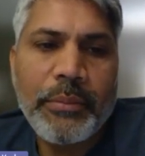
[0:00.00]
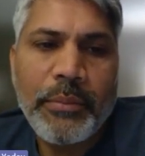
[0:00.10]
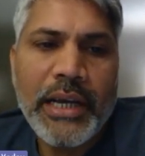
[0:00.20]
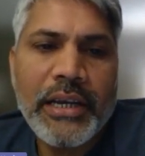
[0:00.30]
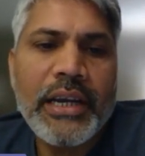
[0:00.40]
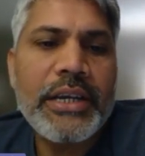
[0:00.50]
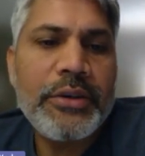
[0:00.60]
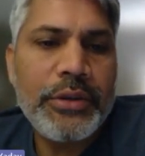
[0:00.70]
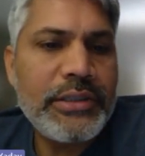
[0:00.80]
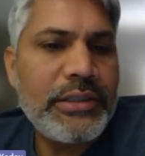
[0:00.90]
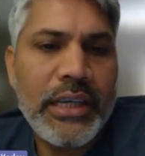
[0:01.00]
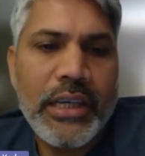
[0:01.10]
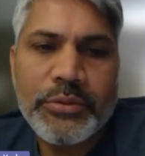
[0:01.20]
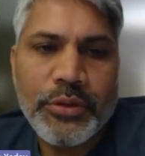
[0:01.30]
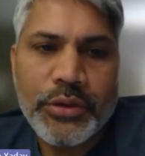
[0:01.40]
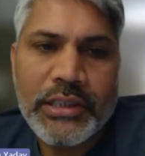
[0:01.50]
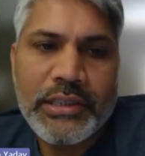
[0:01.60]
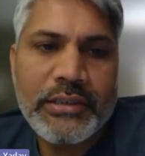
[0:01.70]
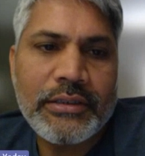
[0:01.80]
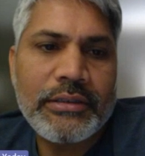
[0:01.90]
migrate to this setup. So this
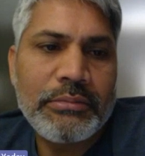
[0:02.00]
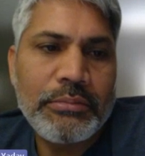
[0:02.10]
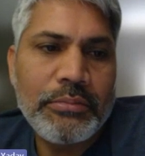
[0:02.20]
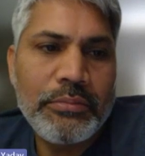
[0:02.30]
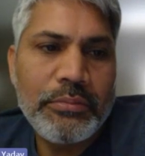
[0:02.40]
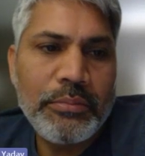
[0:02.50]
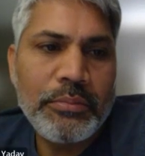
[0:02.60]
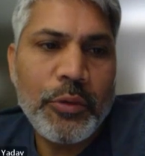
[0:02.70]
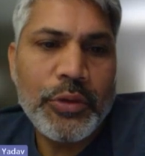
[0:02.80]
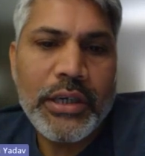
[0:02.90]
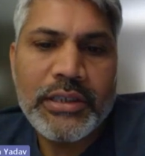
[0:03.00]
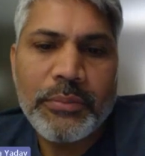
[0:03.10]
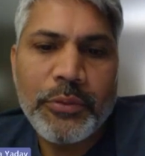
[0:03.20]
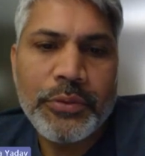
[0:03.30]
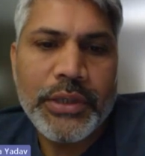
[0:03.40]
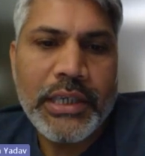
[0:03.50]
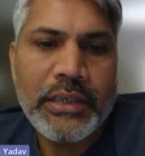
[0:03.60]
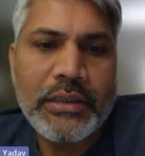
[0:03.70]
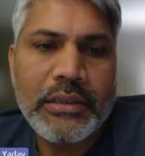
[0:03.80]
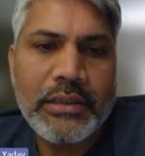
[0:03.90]
is both are
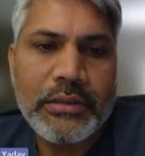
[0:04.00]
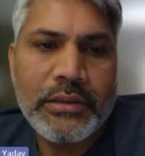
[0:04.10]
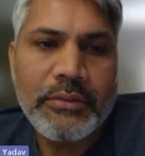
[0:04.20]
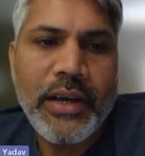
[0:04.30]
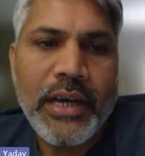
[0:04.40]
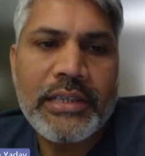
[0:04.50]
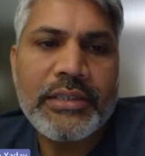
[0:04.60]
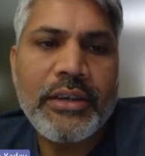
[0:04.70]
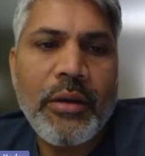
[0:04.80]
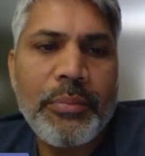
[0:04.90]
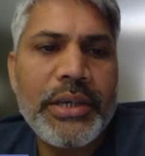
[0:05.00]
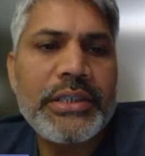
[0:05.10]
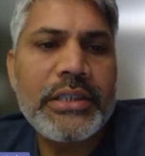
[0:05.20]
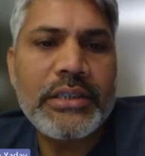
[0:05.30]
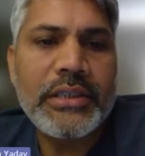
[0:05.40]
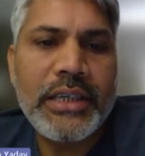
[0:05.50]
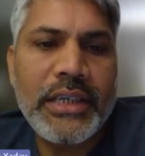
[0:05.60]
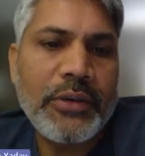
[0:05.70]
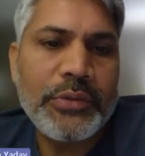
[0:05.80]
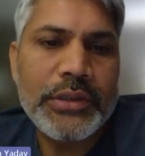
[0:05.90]
supporting the finance and operations and
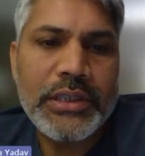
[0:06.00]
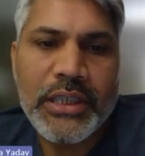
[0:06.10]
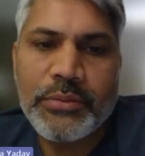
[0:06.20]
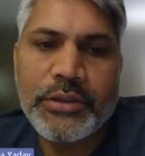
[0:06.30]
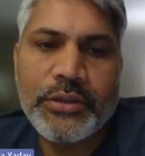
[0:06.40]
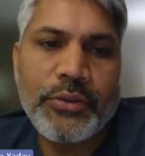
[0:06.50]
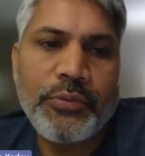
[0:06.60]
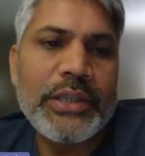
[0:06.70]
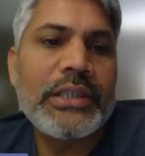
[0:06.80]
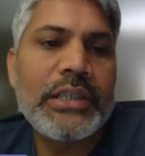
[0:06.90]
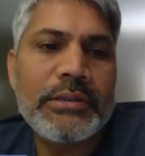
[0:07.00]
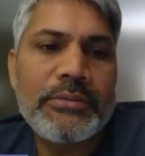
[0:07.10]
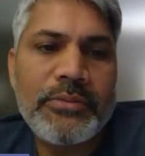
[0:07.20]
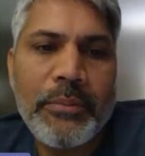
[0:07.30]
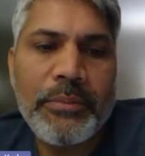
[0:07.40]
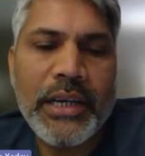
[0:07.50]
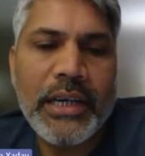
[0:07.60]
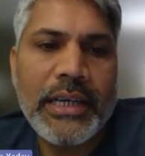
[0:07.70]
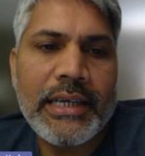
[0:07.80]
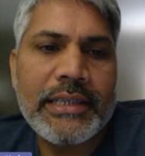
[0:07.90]
Dataverse tables. So once this Fabric
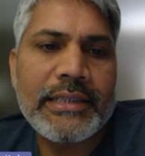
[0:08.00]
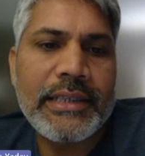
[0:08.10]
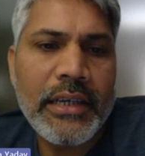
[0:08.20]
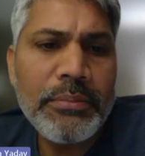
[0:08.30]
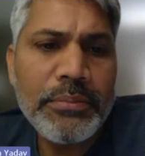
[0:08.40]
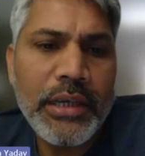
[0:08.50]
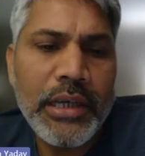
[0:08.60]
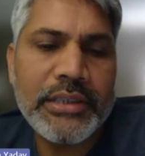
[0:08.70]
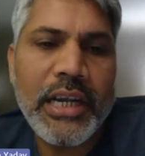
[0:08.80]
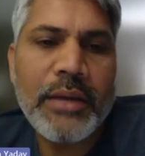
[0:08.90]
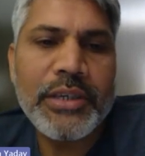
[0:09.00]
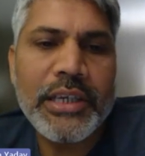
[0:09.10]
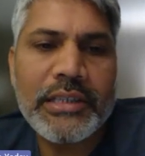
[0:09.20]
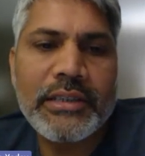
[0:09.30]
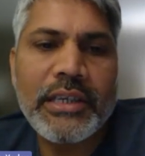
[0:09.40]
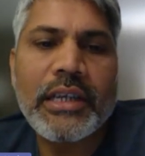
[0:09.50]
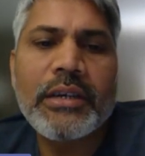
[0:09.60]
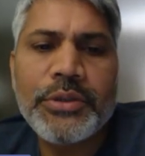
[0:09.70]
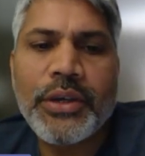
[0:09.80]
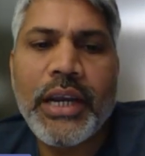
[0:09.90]
link is set up, Synapse Link is set
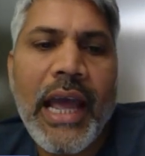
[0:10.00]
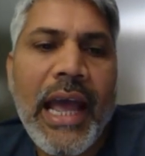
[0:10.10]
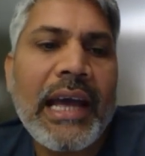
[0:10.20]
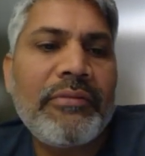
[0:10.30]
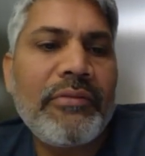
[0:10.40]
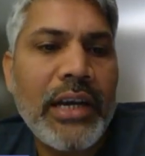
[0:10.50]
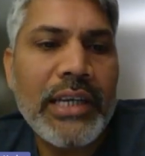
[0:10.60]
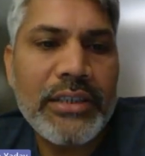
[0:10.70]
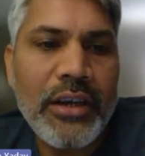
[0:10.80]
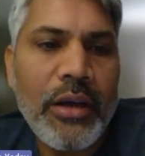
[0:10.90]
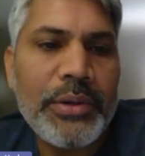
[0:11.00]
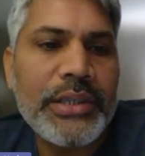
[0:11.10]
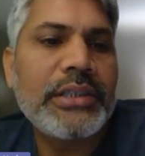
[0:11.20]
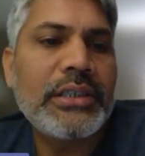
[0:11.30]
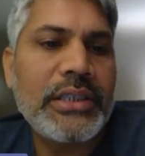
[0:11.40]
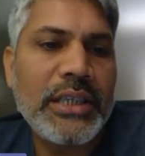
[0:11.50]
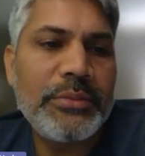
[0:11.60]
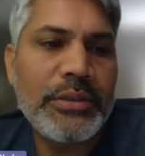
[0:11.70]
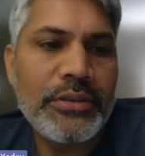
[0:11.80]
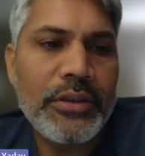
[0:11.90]
up, you can add finance and operations
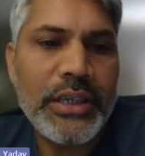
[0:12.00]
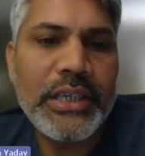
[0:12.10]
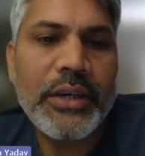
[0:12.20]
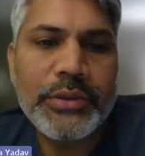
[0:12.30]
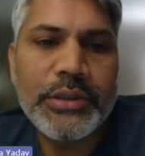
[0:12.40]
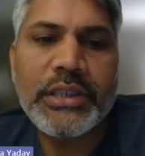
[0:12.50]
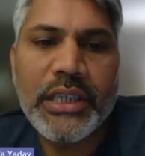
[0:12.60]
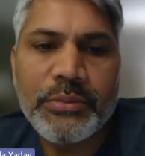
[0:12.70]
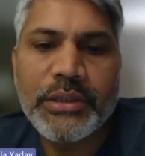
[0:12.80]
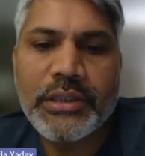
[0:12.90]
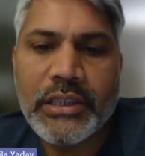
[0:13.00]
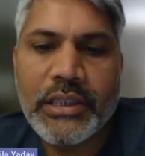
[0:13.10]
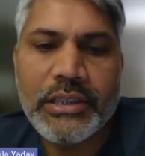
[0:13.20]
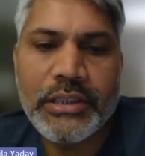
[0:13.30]
tables or Dataverse tables in this